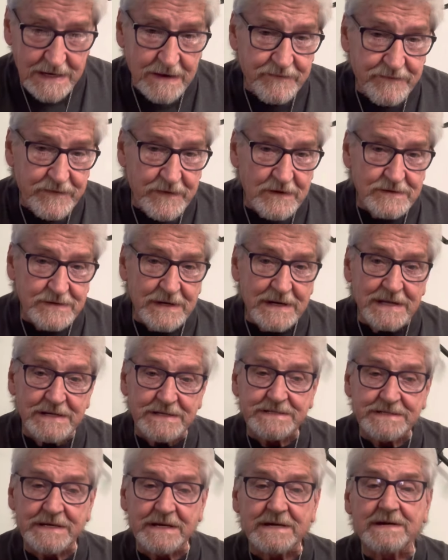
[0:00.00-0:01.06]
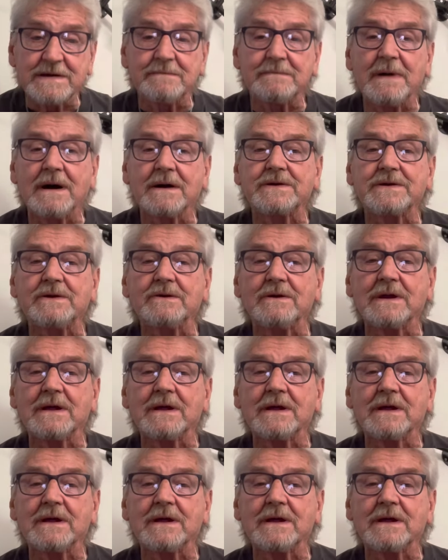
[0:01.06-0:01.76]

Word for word: if there's any sick among you,